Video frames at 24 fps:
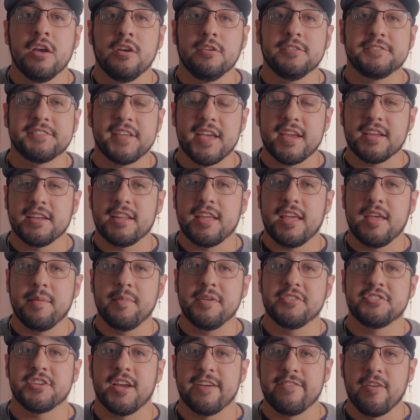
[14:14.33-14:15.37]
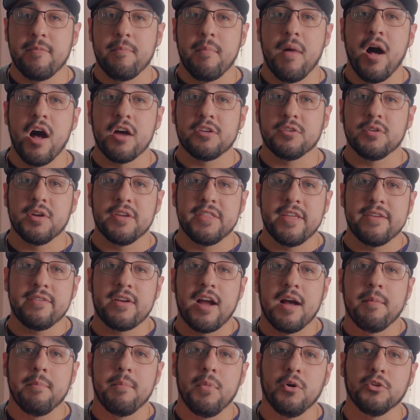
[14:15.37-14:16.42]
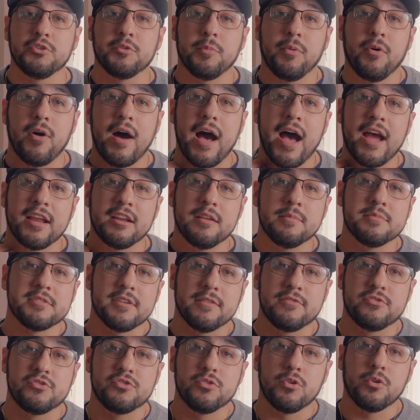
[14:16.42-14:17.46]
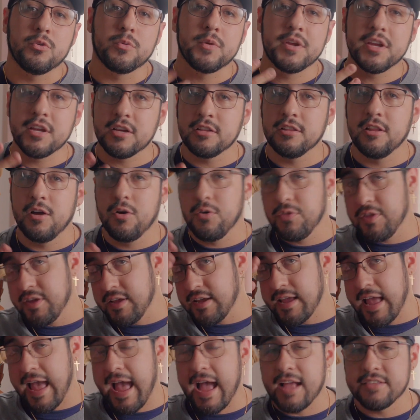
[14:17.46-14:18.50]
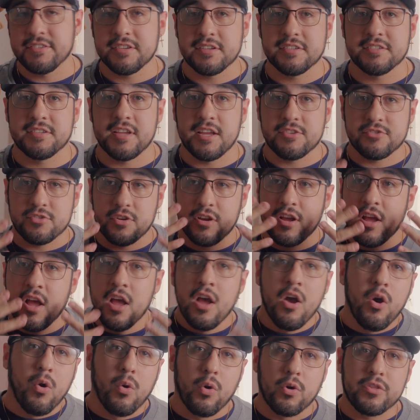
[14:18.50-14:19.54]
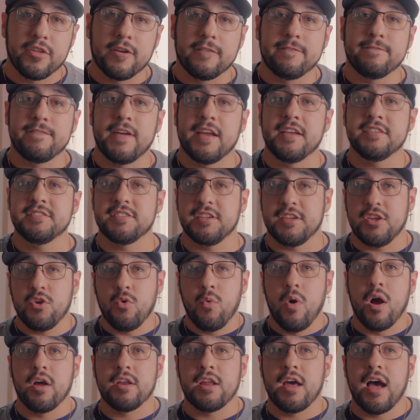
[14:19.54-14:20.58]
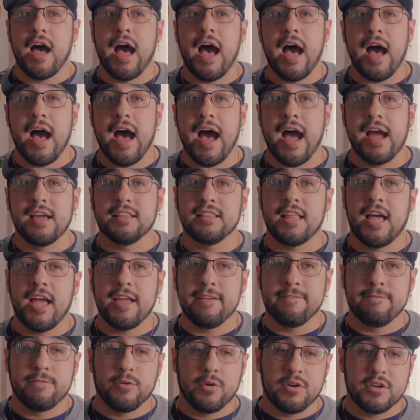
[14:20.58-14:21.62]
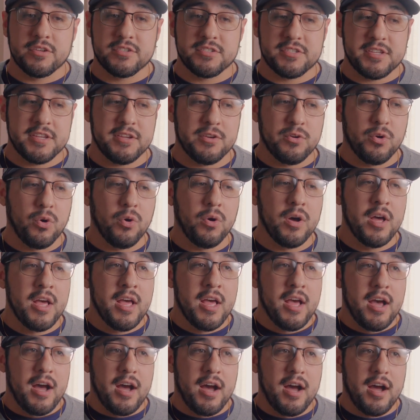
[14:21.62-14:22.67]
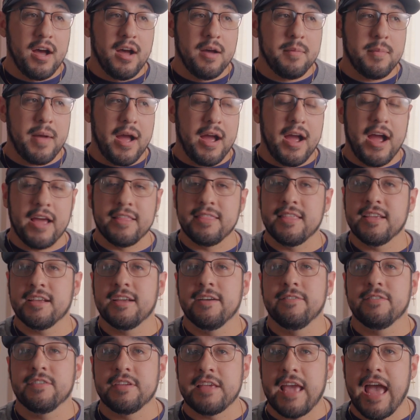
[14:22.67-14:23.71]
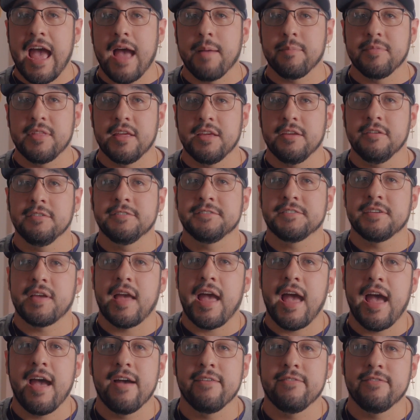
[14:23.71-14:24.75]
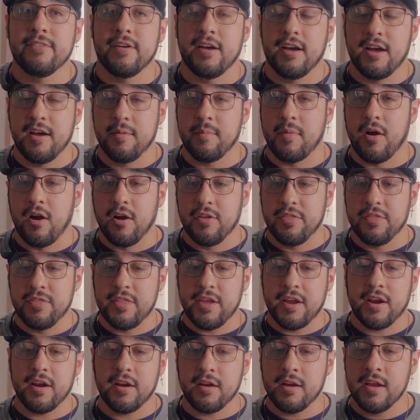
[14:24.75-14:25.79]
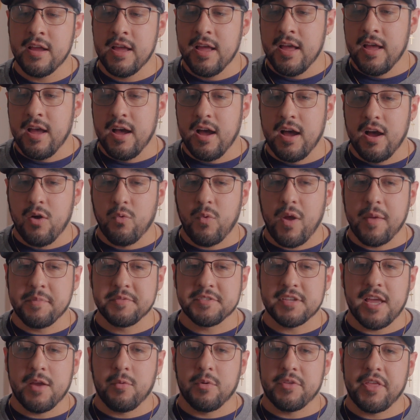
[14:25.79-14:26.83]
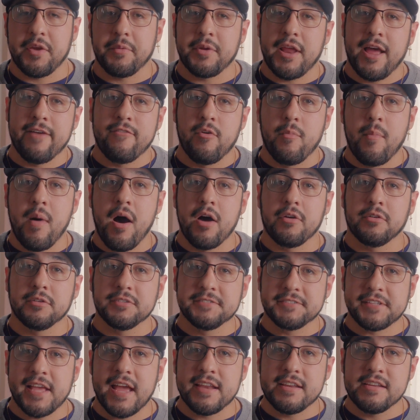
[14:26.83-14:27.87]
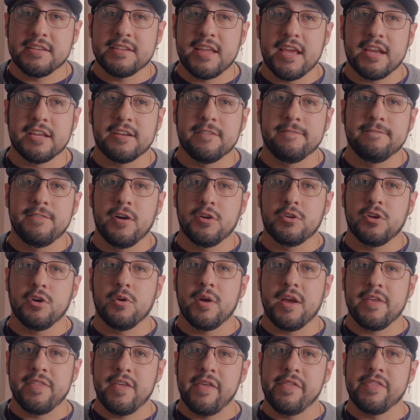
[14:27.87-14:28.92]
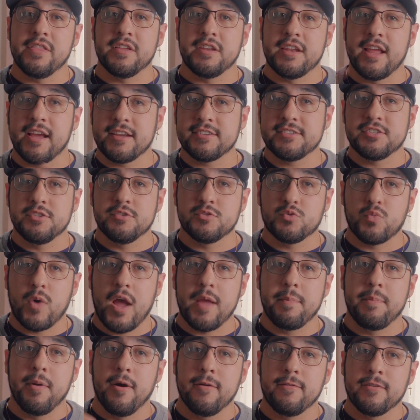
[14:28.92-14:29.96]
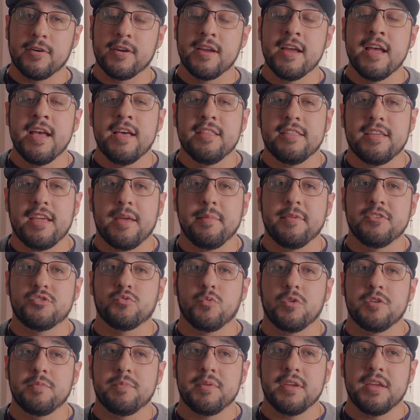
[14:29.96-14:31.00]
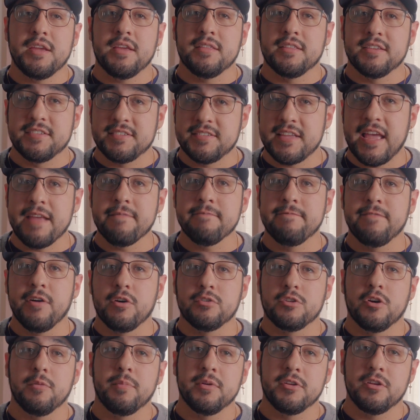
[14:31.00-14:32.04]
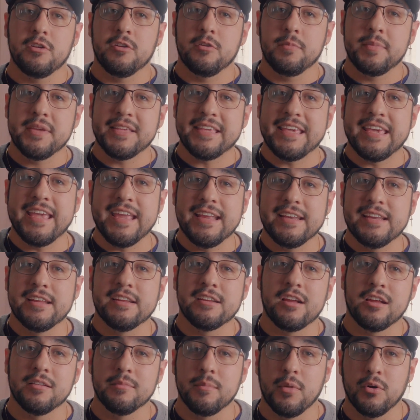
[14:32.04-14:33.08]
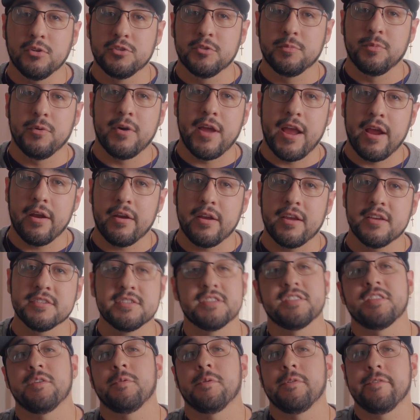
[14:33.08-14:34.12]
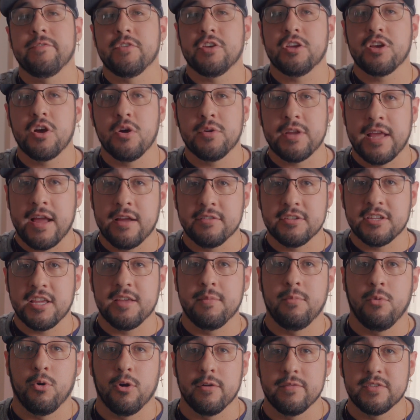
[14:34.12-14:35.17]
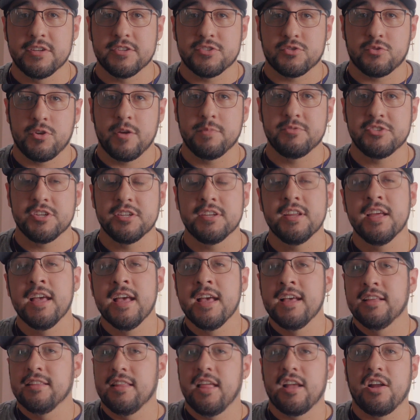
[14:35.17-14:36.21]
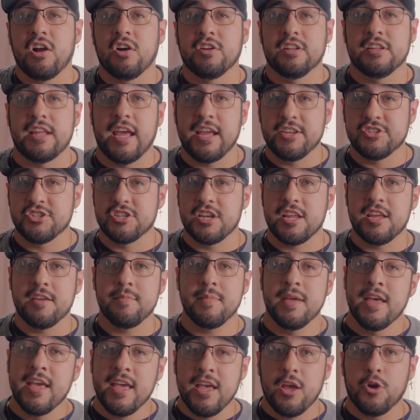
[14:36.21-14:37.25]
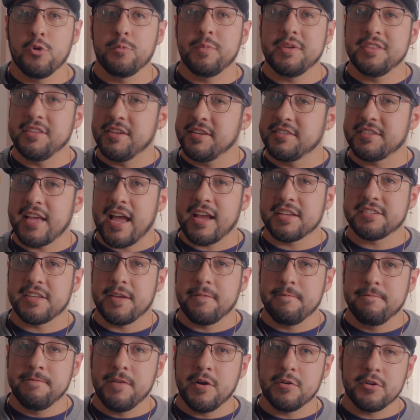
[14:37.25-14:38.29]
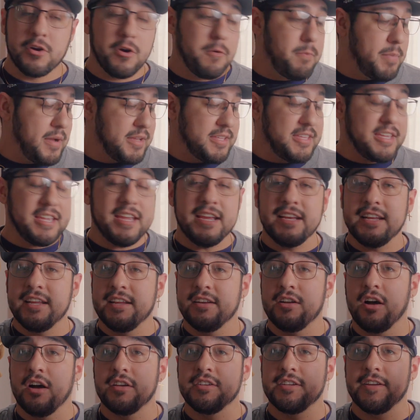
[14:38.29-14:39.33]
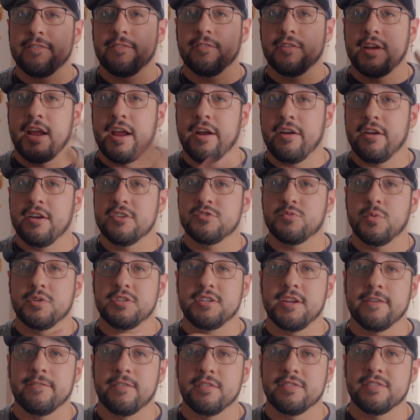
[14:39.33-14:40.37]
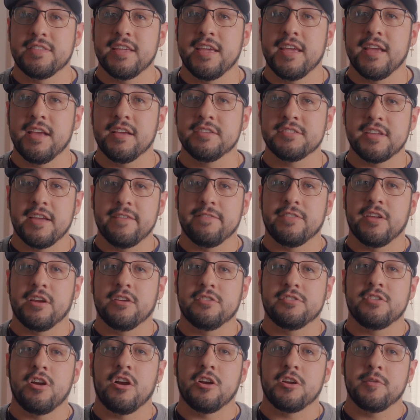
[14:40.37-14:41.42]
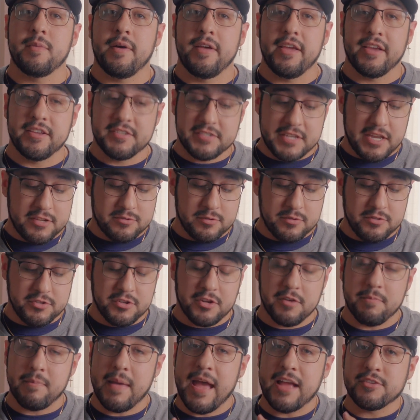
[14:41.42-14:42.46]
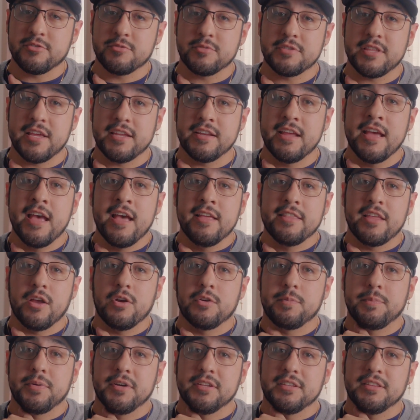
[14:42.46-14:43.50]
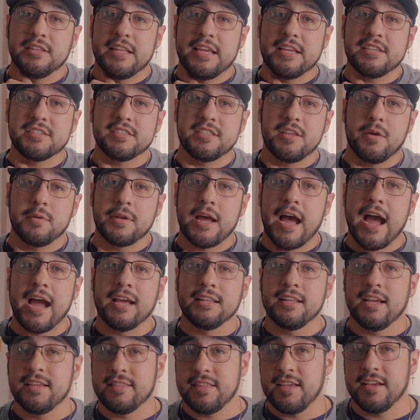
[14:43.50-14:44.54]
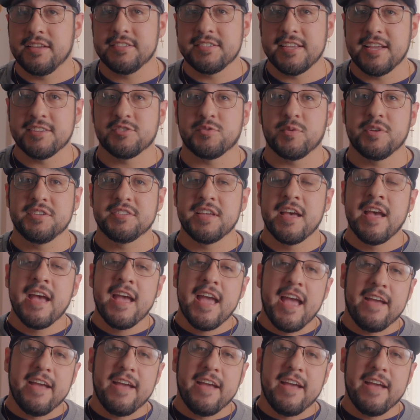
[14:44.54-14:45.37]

who's taking an image of a model and they've got multiple items of jewelry, clothing, hats, etc., or their face that you wanna highlight for a single, um, I, think of Gap, they used to have um, on their uh, website where they would have a model standing, taking a photo, and then the next you swipe over, the image would be the same photo, but it would be keyed in on multiple areas. And then whenever you go down to get more of a description, like on an H&M, it would be the exact same photo, but keyed in on different areas with different things. If they're talking about accessories, you can match with it. They would put links and they would highlight the accessories.